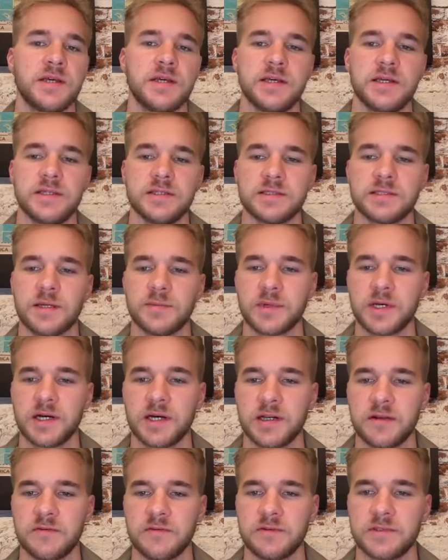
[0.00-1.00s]
in some
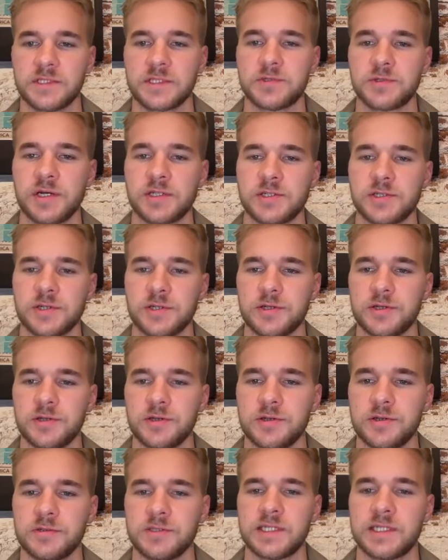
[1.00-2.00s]
kind of structured
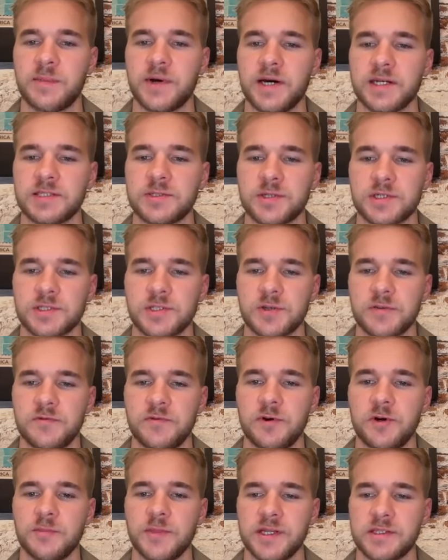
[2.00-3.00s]
or semi-structured
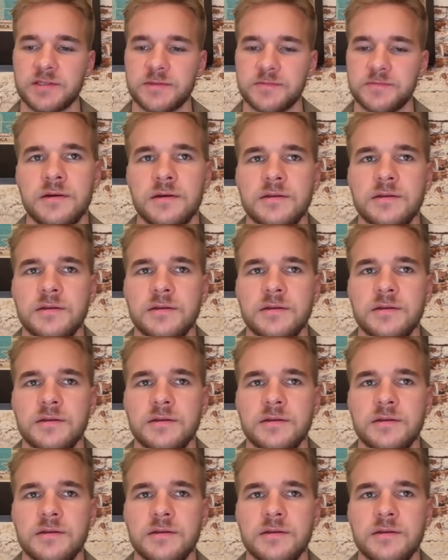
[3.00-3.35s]
format.